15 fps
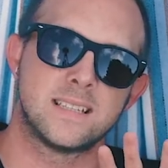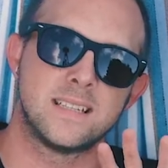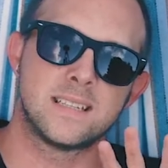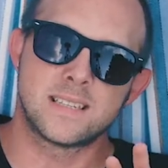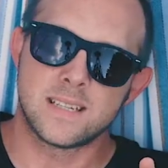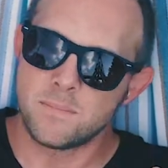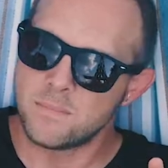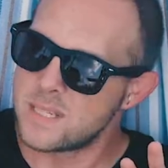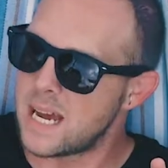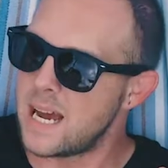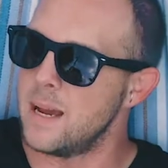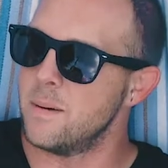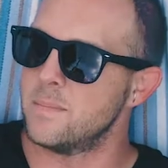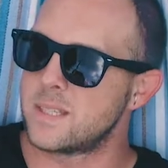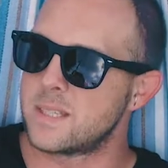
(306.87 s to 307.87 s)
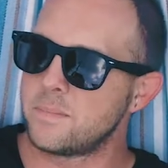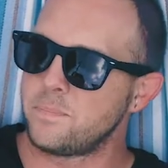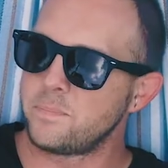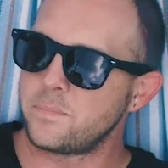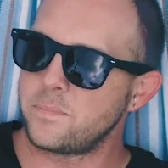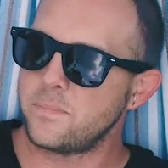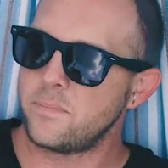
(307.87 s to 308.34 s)
And sometimes
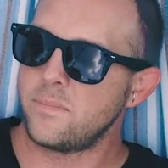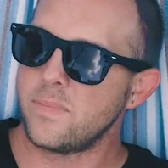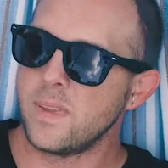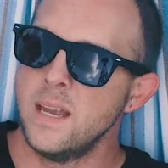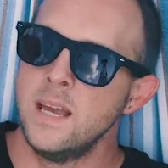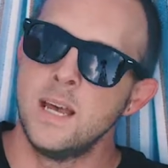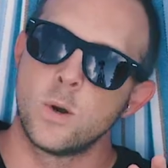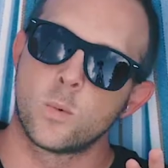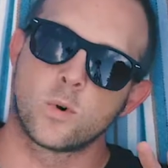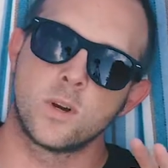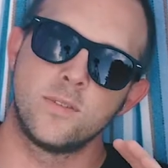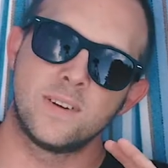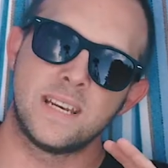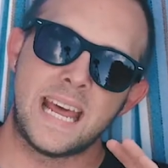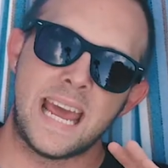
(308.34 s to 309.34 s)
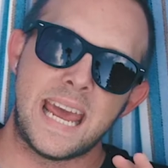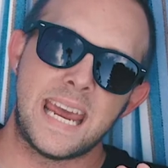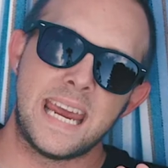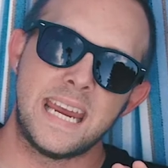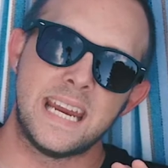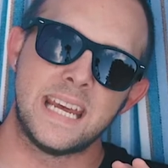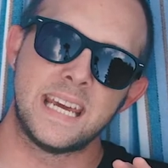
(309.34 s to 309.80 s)
we're even
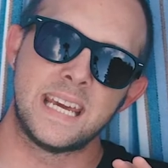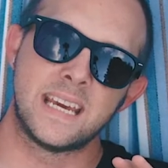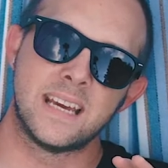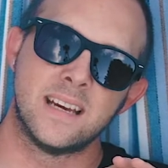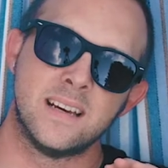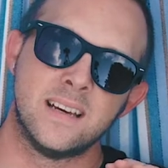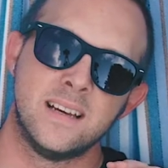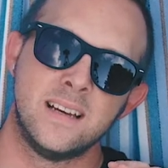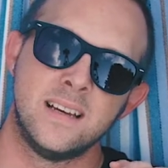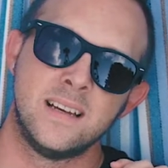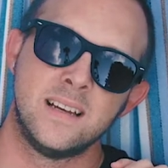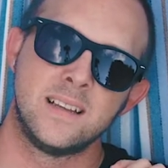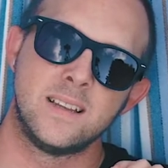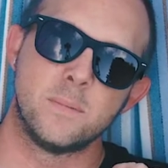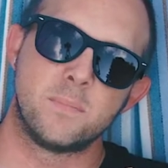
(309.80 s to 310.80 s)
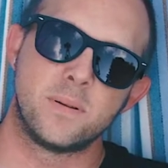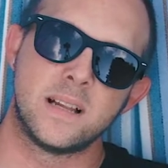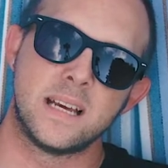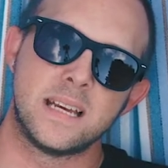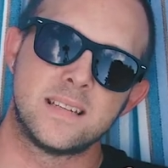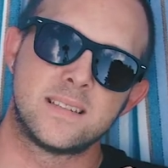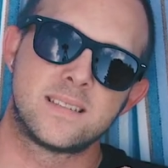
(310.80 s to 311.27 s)
hating the
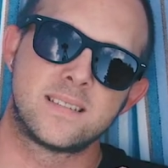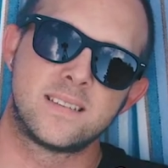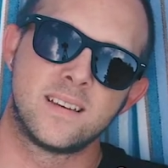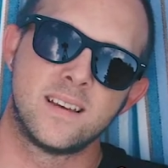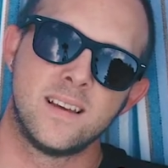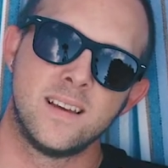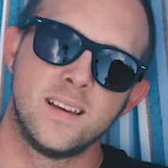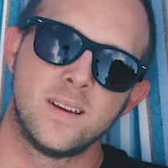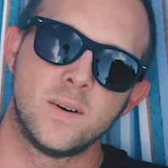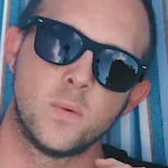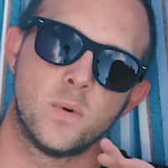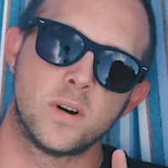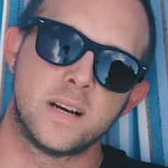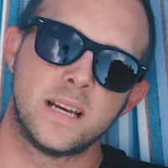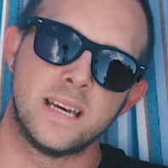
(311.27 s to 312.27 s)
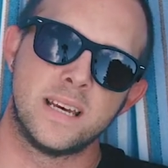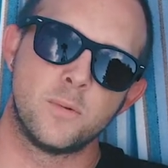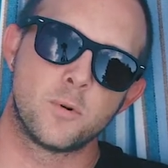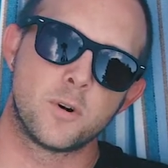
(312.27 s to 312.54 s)
place we're in.